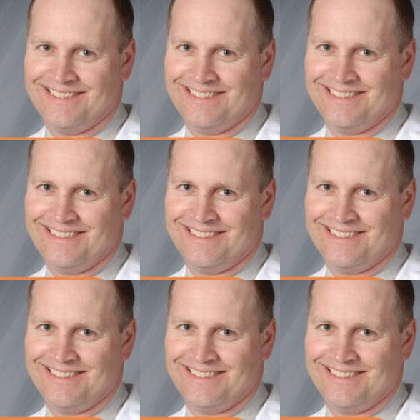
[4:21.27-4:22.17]

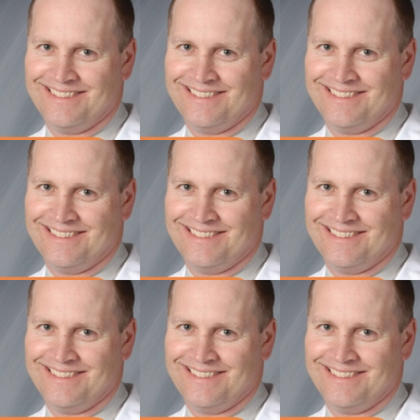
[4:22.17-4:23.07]

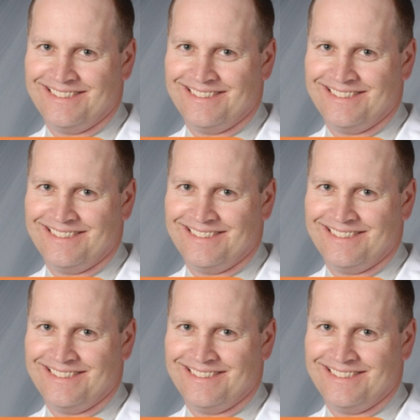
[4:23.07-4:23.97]

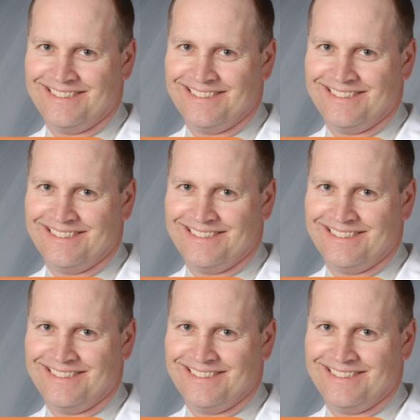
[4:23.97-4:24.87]

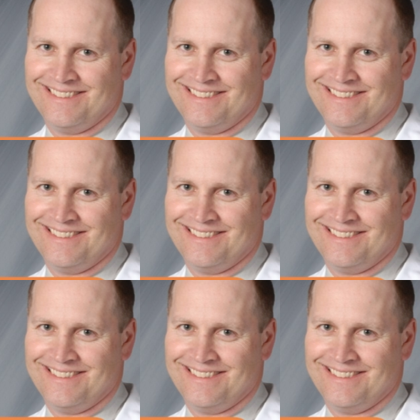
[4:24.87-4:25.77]

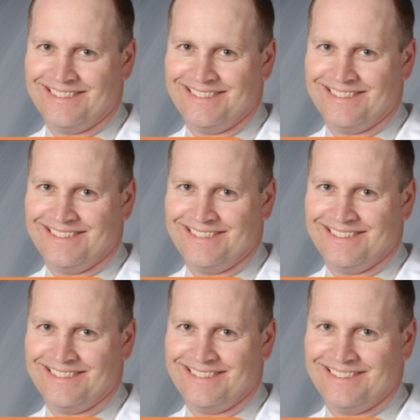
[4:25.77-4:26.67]
[no speech]